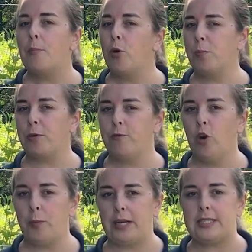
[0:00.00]
poor
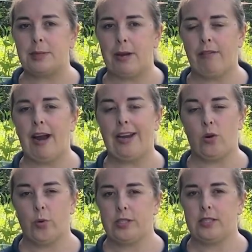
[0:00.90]
performance in my riding
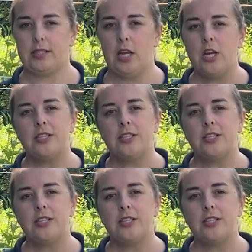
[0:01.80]
horses.